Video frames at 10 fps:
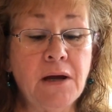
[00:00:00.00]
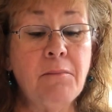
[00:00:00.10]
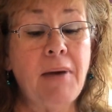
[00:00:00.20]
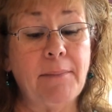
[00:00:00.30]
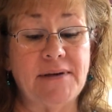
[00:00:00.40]

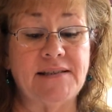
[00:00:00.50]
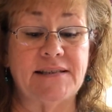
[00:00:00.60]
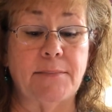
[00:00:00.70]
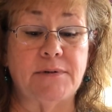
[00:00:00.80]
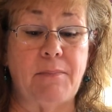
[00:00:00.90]
Poppy
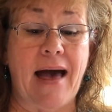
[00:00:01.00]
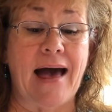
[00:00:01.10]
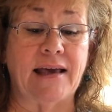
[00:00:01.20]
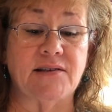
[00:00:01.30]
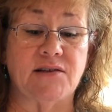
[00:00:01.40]
stepped
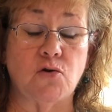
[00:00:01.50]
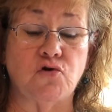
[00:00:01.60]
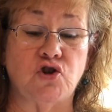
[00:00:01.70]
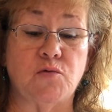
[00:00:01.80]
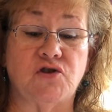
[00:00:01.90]
back as though
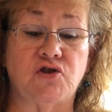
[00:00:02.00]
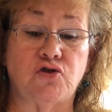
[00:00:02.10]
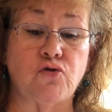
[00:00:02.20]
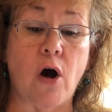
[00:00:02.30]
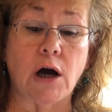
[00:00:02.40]
she was
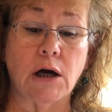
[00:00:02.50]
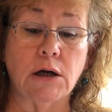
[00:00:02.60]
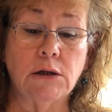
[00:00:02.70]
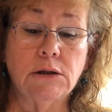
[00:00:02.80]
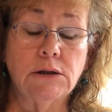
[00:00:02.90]
struck,
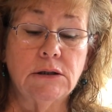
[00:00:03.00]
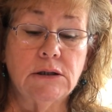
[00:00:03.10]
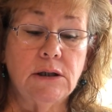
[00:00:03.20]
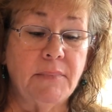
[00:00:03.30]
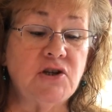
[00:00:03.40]

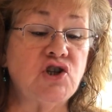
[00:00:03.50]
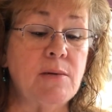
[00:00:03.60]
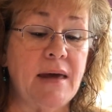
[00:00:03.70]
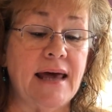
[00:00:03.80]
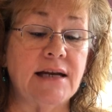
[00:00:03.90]
but she
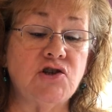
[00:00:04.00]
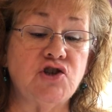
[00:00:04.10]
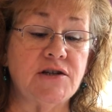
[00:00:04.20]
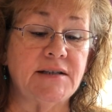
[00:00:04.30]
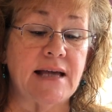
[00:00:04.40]
managed
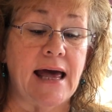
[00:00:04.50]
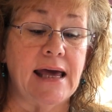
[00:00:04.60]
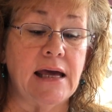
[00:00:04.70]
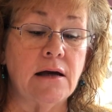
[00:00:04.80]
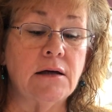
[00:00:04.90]
to
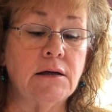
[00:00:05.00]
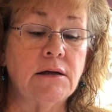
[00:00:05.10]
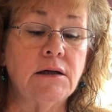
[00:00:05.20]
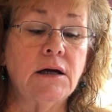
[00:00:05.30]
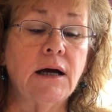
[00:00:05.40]
say,
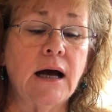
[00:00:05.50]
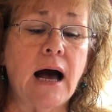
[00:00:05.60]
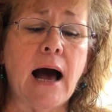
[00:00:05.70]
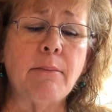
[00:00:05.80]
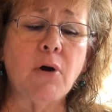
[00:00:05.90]

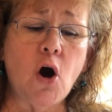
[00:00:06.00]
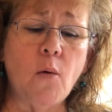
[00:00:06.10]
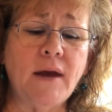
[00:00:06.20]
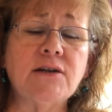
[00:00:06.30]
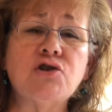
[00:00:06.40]
I'm
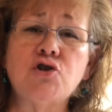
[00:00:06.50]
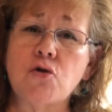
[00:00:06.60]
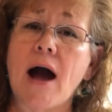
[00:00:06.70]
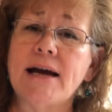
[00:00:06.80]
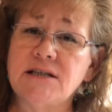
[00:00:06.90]
going to
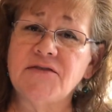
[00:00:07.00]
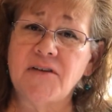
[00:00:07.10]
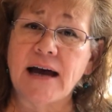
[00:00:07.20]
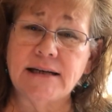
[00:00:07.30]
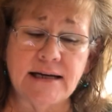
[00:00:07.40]
try to
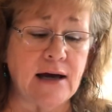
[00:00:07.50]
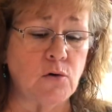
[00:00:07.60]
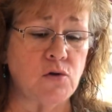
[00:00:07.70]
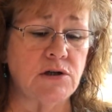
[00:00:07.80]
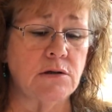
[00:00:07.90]
find
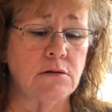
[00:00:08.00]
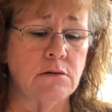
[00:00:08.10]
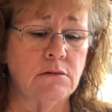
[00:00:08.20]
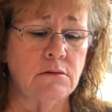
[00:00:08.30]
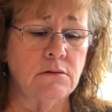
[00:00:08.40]
out.
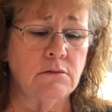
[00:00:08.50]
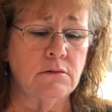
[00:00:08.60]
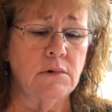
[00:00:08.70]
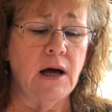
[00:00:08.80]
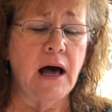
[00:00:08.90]

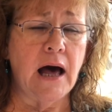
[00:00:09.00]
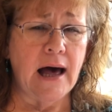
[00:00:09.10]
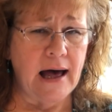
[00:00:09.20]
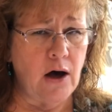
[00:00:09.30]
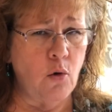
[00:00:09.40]

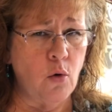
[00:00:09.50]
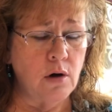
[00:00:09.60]
How?